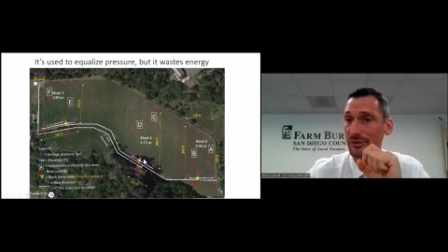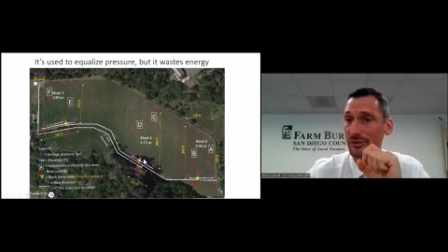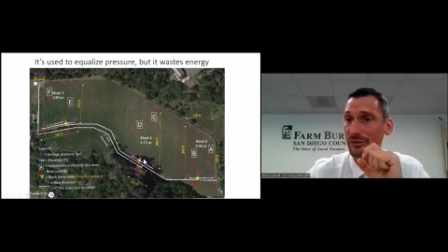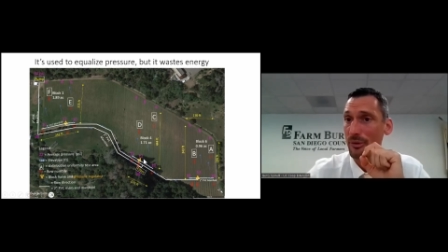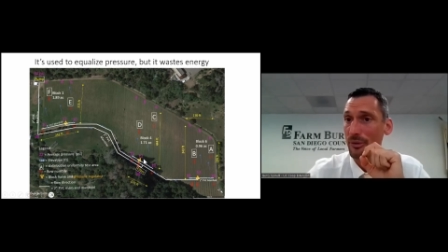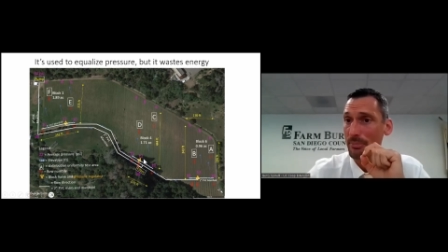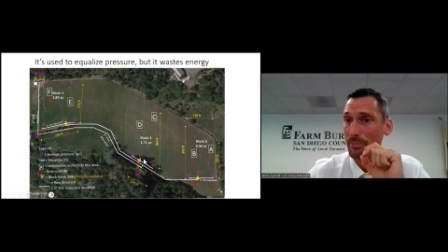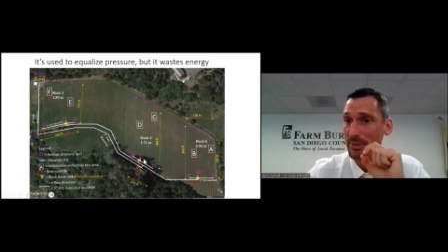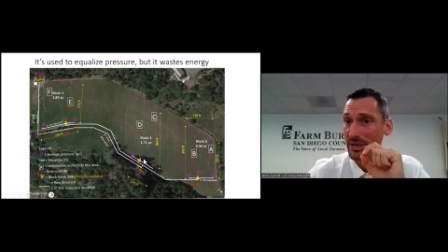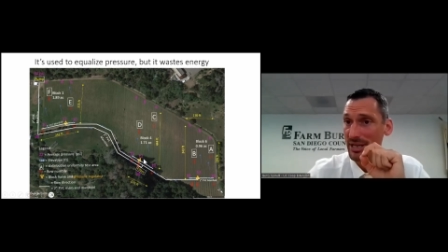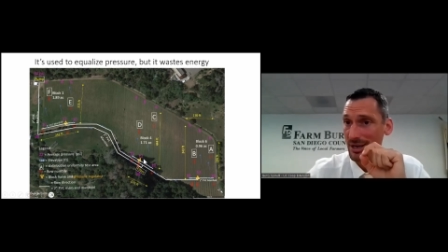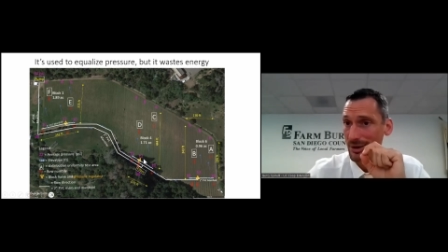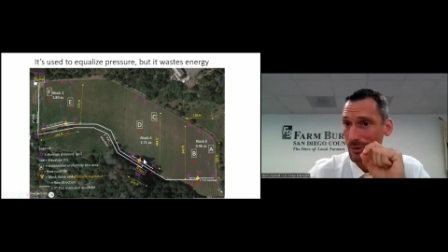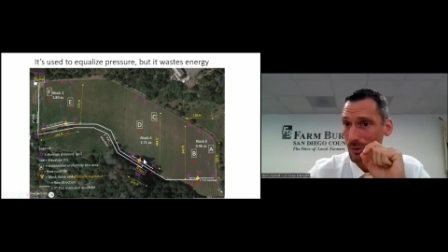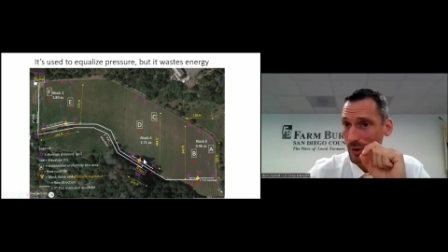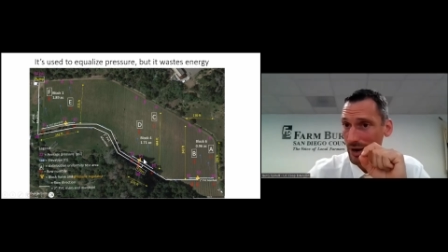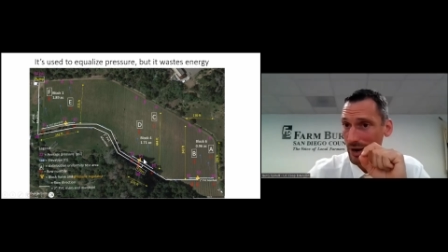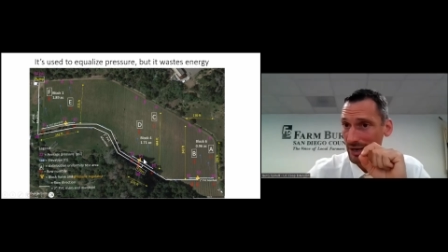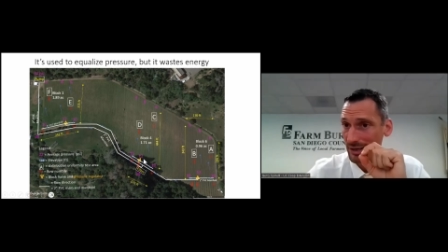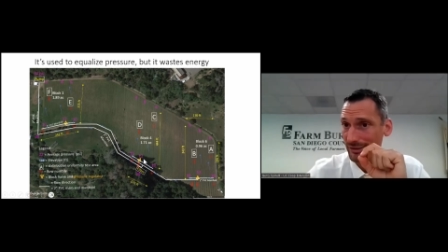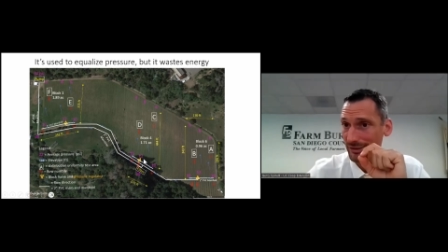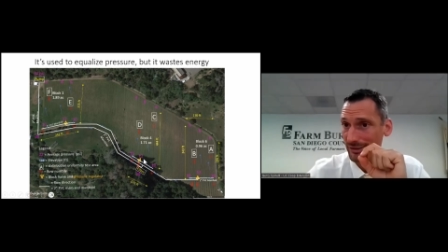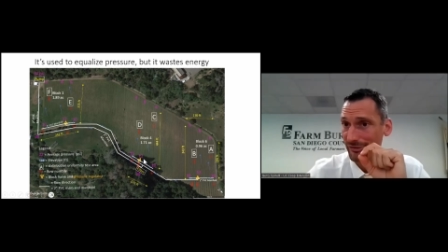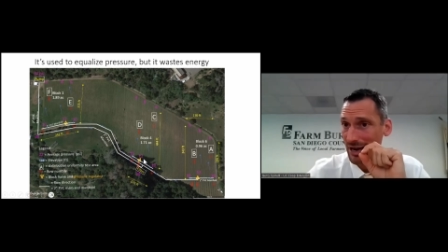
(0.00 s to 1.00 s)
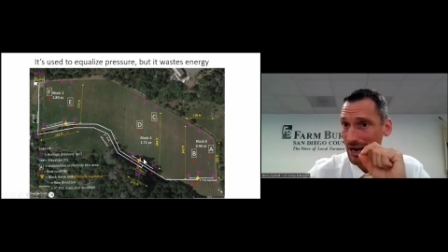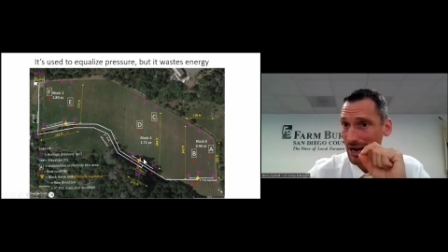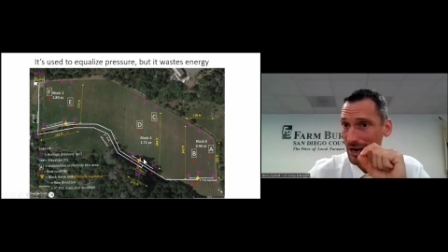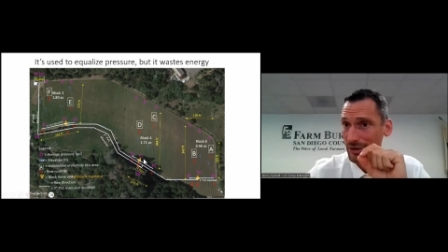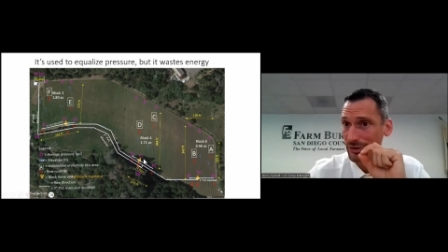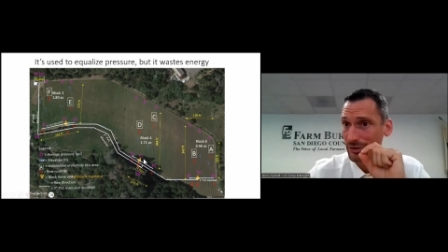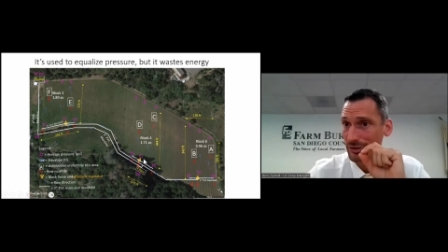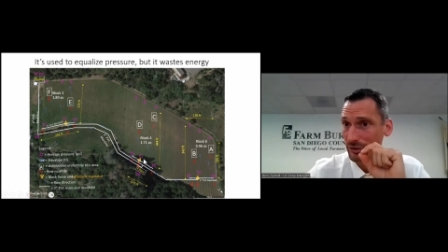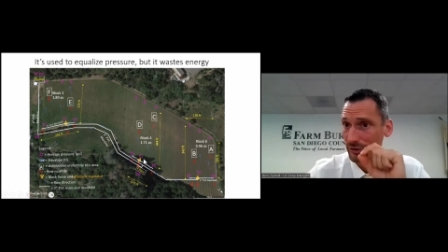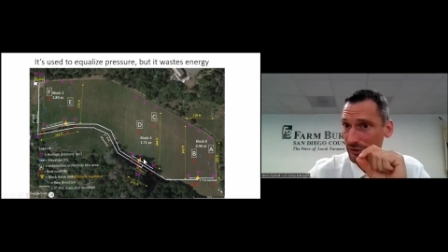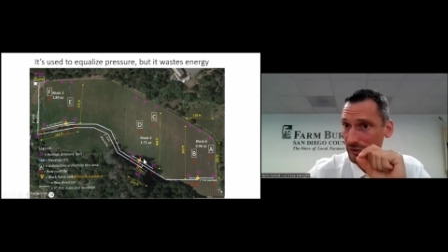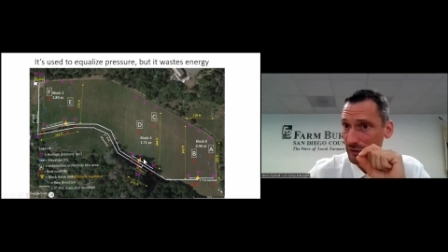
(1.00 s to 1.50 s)
So be aware of
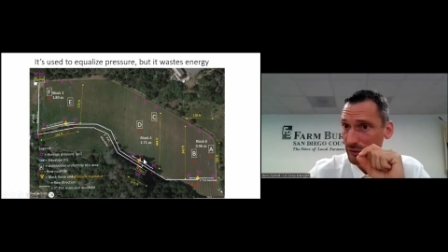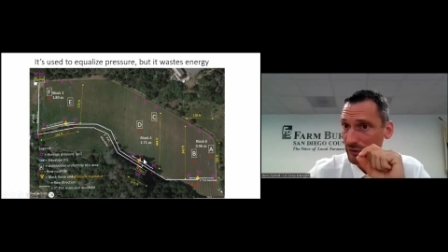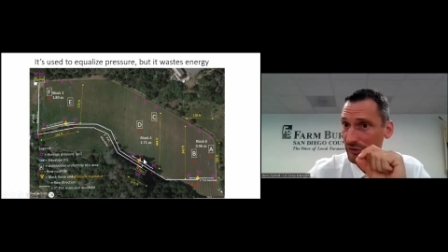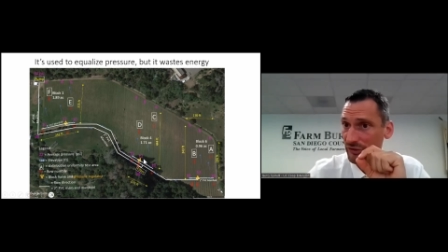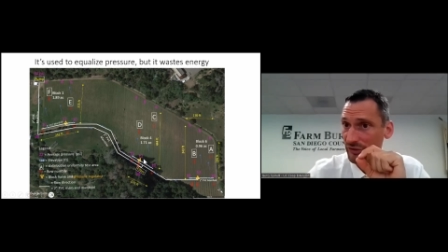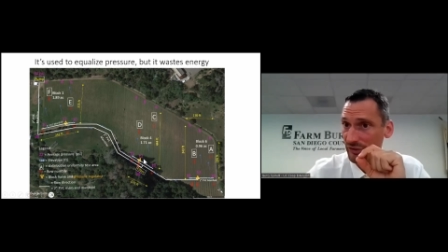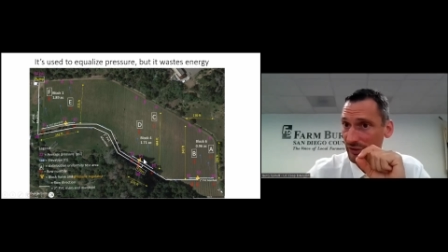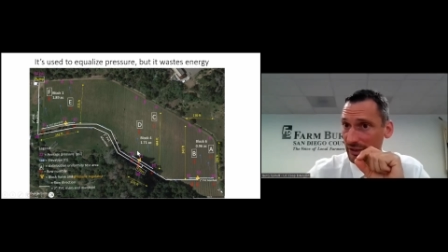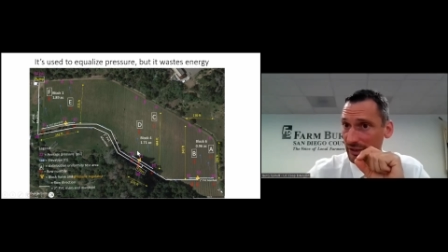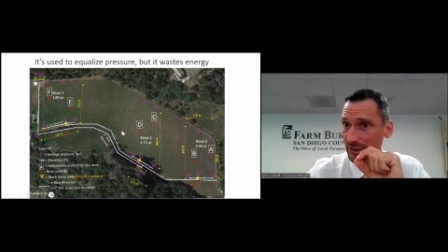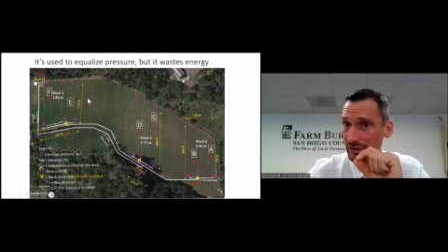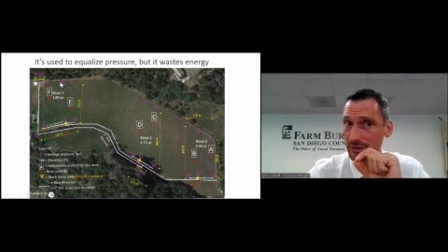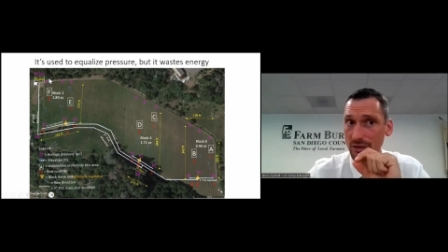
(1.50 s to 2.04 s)
how you use it.